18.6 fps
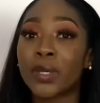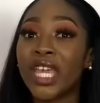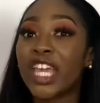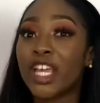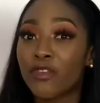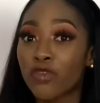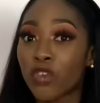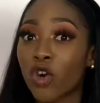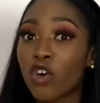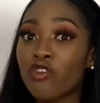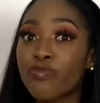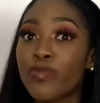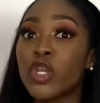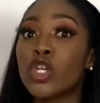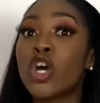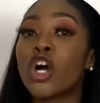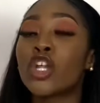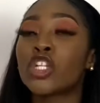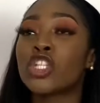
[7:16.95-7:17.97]
involved, but
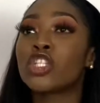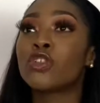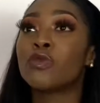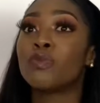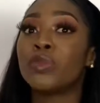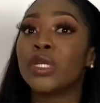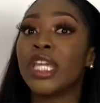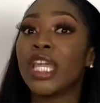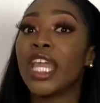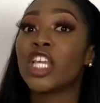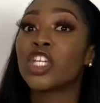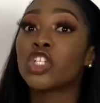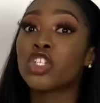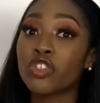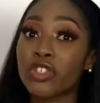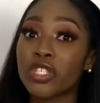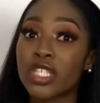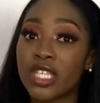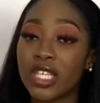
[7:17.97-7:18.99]
not to be
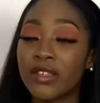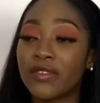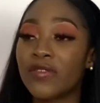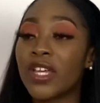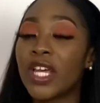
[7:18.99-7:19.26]
intrusive.